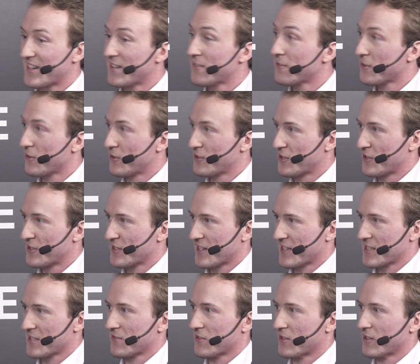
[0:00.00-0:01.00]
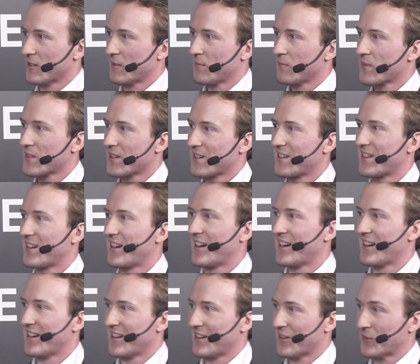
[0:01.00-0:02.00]
if you're successful
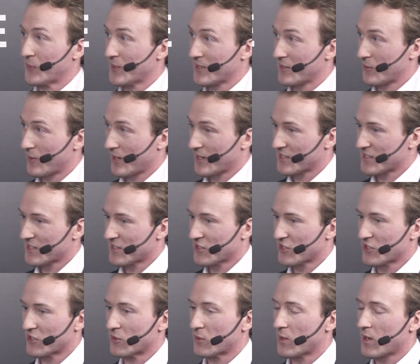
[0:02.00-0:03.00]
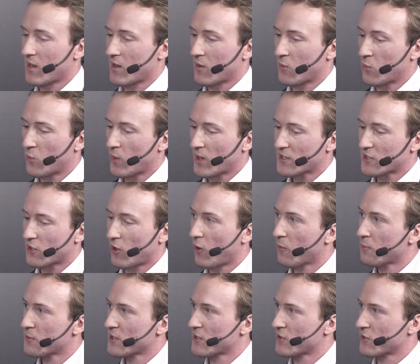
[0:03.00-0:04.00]
with the rights issue, what
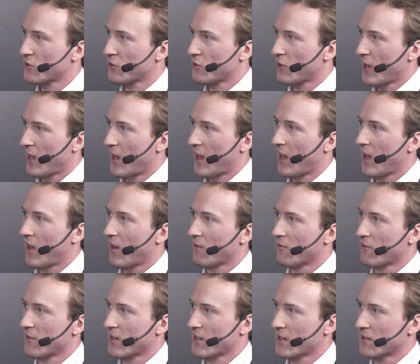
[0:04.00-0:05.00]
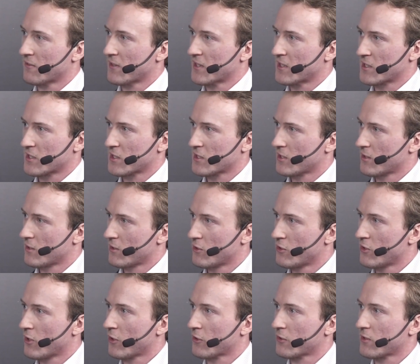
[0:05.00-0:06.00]
options do you have if it's
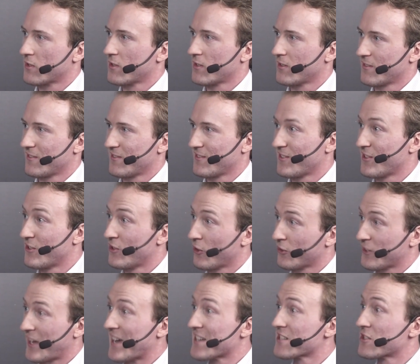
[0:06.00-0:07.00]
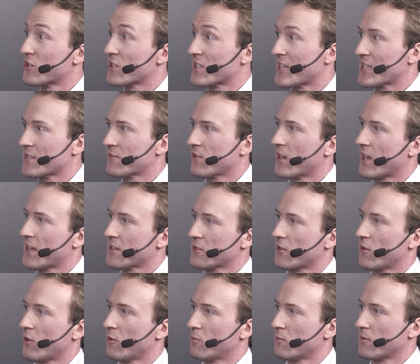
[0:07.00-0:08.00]
not as successful as you
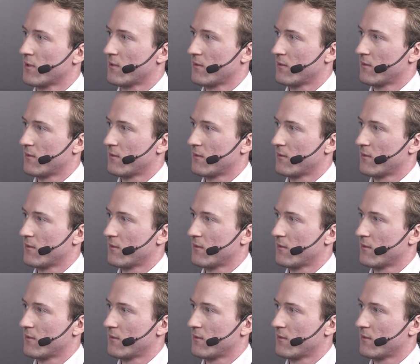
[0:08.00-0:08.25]
hope?